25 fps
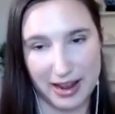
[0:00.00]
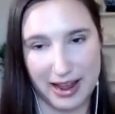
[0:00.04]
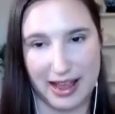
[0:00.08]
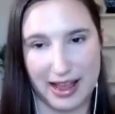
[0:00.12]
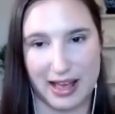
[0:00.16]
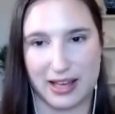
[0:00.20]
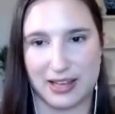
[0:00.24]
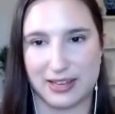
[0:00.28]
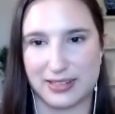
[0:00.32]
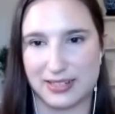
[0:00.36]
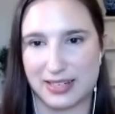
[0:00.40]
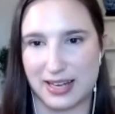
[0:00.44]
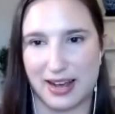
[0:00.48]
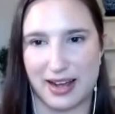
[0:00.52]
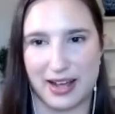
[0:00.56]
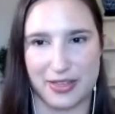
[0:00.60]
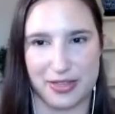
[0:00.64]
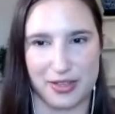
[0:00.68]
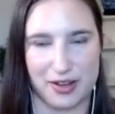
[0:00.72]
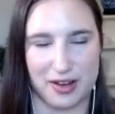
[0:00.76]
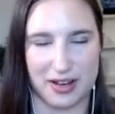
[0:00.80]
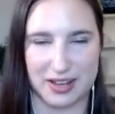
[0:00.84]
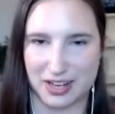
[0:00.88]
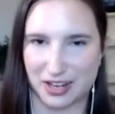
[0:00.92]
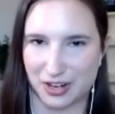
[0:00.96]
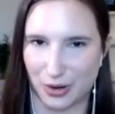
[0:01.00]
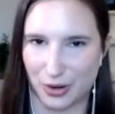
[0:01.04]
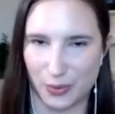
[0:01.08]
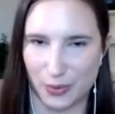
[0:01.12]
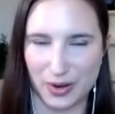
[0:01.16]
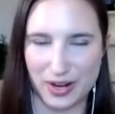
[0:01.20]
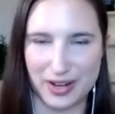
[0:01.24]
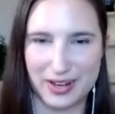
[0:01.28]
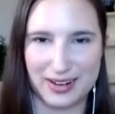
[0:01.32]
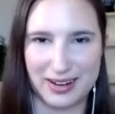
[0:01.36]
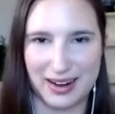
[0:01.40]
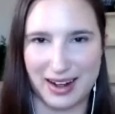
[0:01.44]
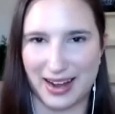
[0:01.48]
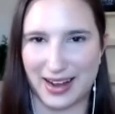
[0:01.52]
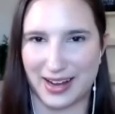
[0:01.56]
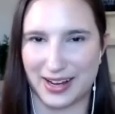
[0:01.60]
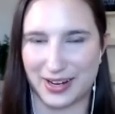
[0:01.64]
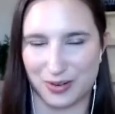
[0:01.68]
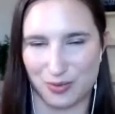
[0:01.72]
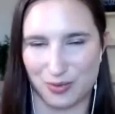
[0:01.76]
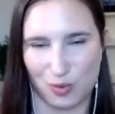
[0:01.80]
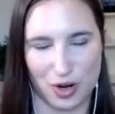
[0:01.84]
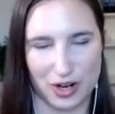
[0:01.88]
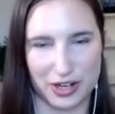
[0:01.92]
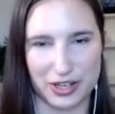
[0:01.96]
And I thought, you know what,
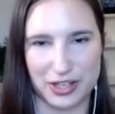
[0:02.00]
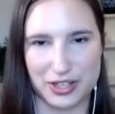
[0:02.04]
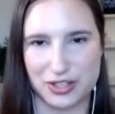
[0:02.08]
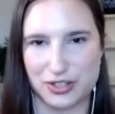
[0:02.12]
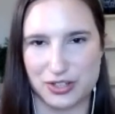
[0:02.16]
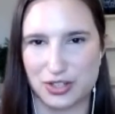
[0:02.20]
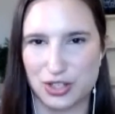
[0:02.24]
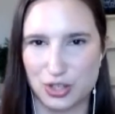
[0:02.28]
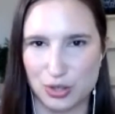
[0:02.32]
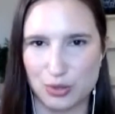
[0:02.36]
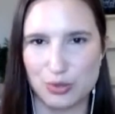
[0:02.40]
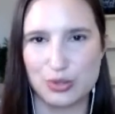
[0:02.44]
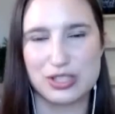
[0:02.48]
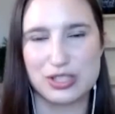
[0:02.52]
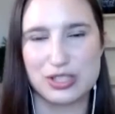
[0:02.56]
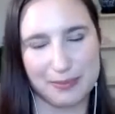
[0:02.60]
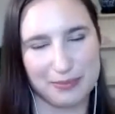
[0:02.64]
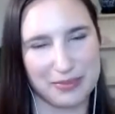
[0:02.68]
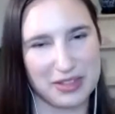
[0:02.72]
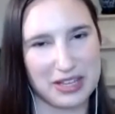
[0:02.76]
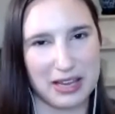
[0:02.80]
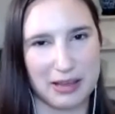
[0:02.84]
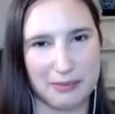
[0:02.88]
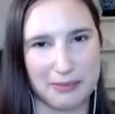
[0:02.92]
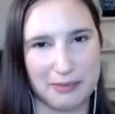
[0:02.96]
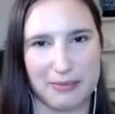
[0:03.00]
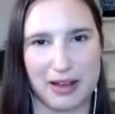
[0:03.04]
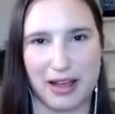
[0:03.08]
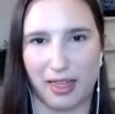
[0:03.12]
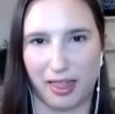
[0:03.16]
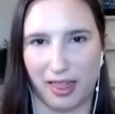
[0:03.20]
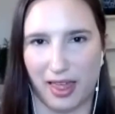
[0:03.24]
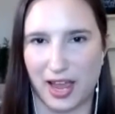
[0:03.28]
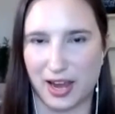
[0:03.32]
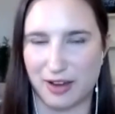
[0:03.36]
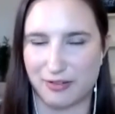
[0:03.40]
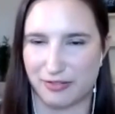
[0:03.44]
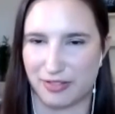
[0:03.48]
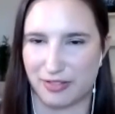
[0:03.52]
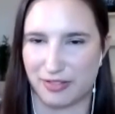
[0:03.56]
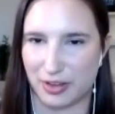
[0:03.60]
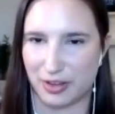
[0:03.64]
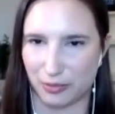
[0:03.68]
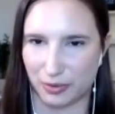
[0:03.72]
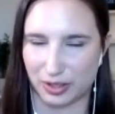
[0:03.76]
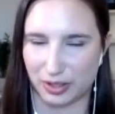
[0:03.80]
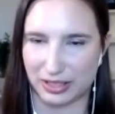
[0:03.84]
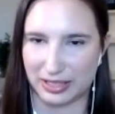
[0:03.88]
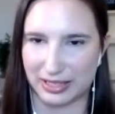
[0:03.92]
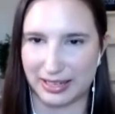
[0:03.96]
I want to do something in my life
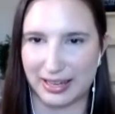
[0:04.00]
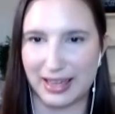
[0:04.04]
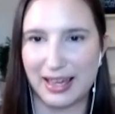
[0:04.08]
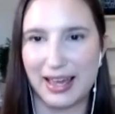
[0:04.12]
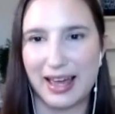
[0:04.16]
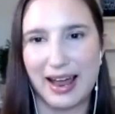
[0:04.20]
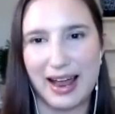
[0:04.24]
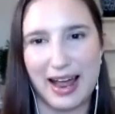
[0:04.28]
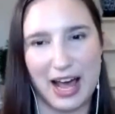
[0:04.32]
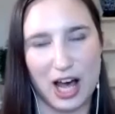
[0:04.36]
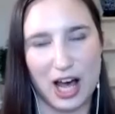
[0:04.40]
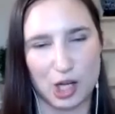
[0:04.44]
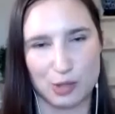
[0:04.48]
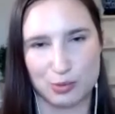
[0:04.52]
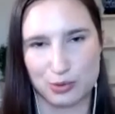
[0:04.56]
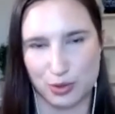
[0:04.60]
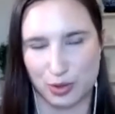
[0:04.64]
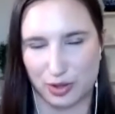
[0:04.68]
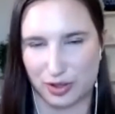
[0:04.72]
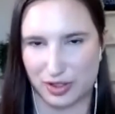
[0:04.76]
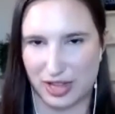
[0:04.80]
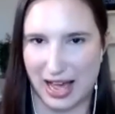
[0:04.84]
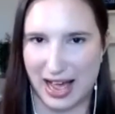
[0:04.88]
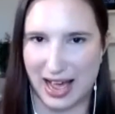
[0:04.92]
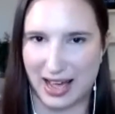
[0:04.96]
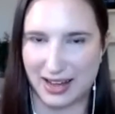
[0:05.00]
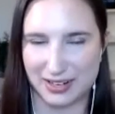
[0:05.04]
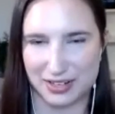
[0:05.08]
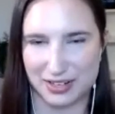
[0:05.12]
that really helps with that.